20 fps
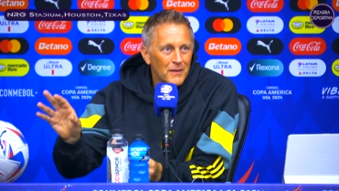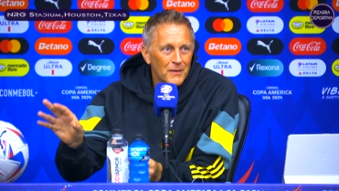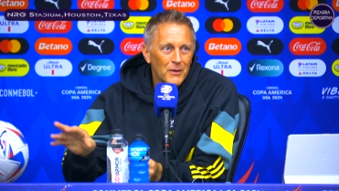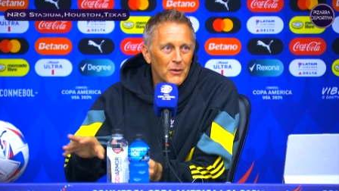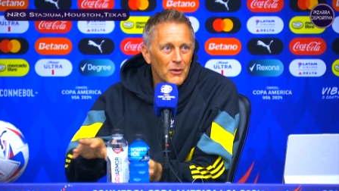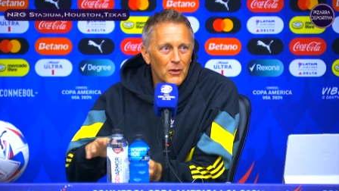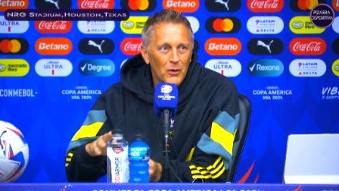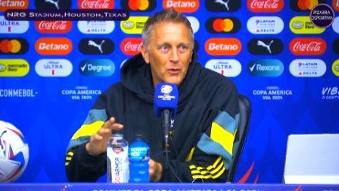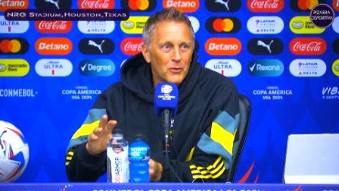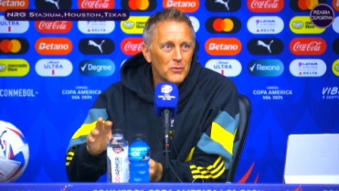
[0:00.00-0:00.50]
you
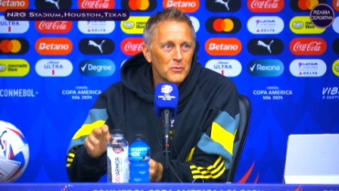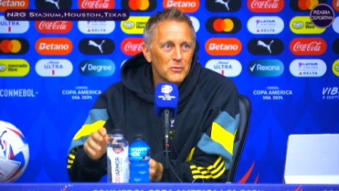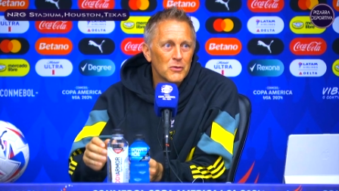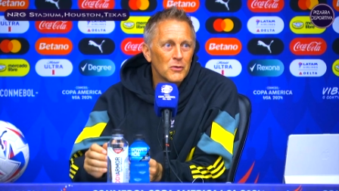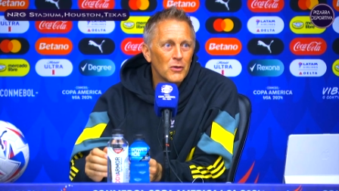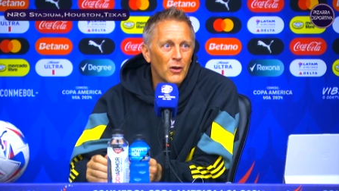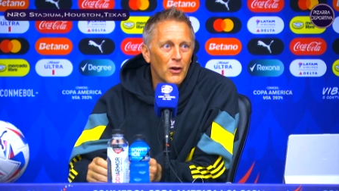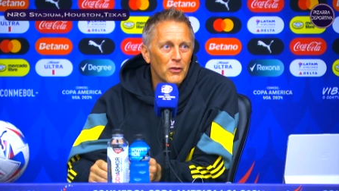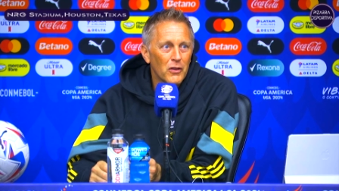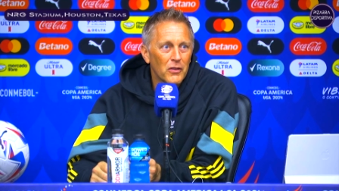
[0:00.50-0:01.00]
know,
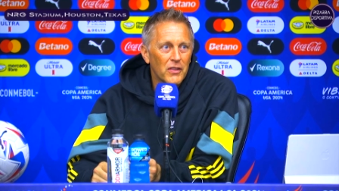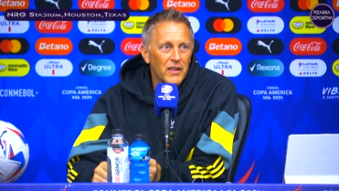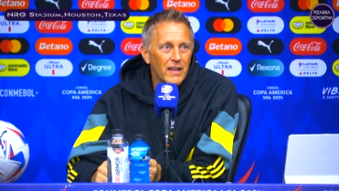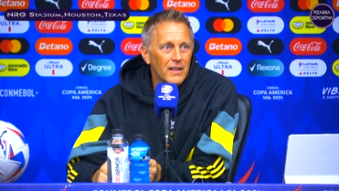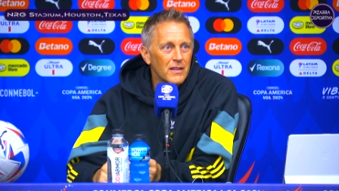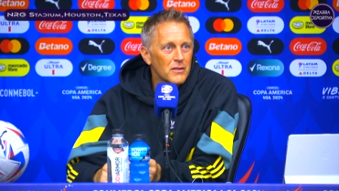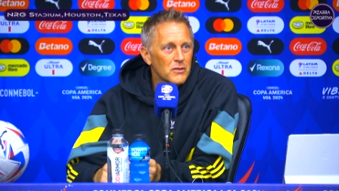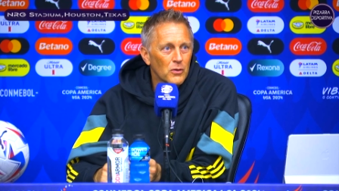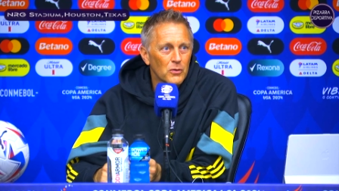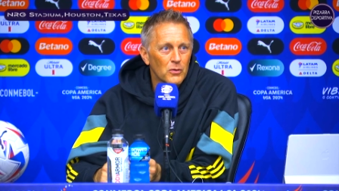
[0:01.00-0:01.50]
other
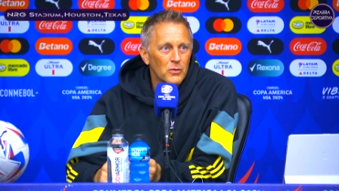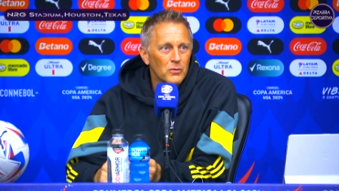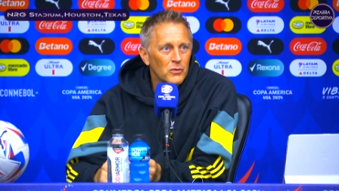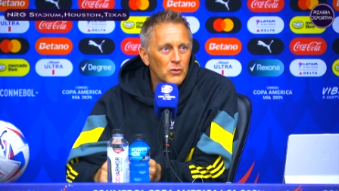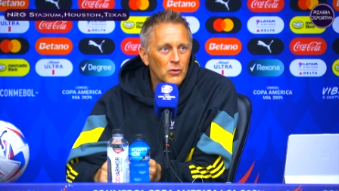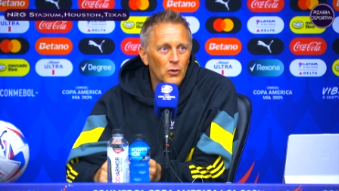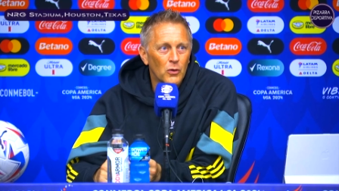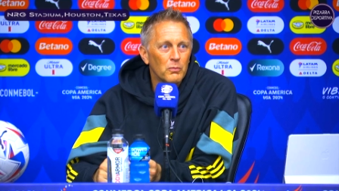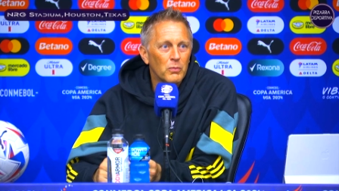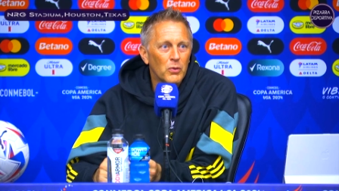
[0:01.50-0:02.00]
things, so
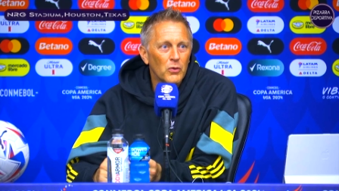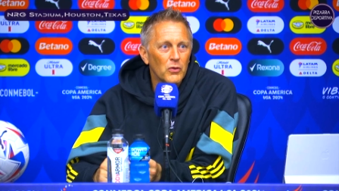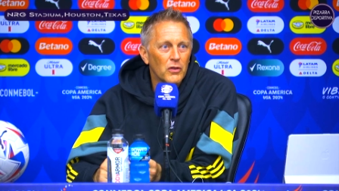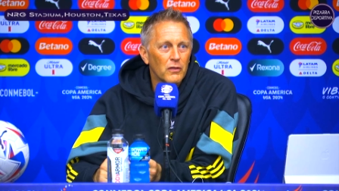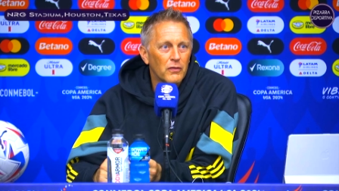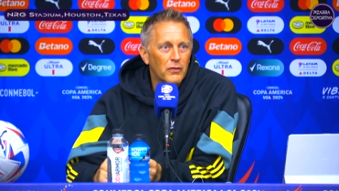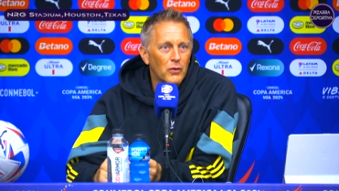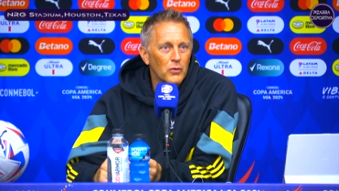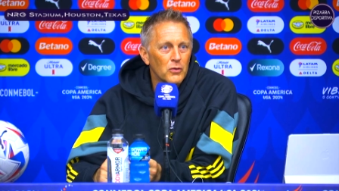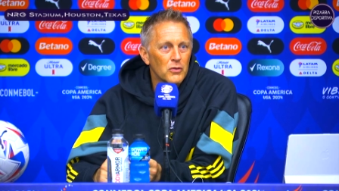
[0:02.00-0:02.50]
don't put the
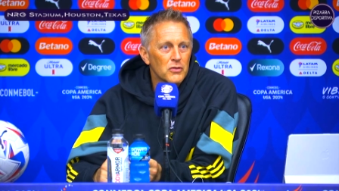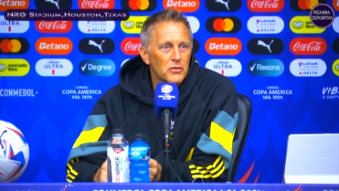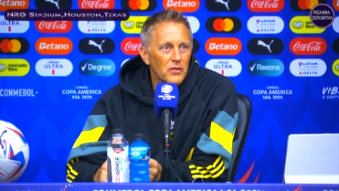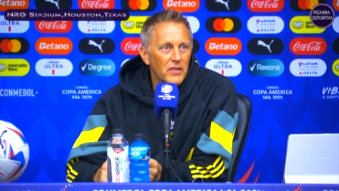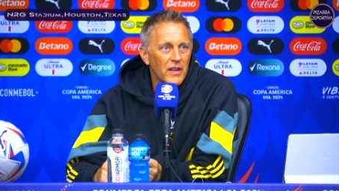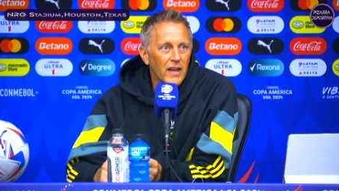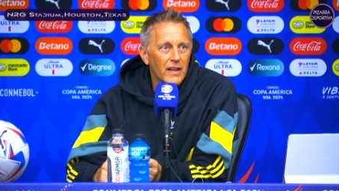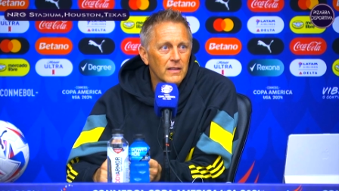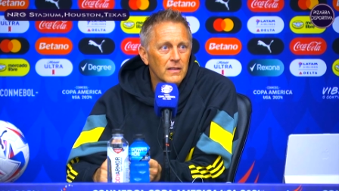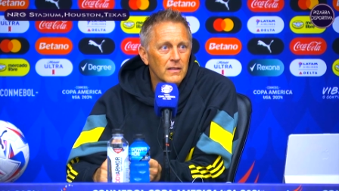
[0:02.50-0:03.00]
focus on
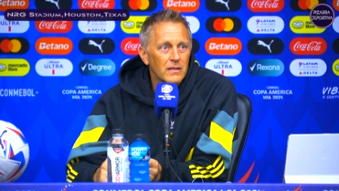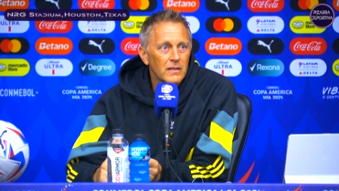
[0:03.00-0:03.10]
that.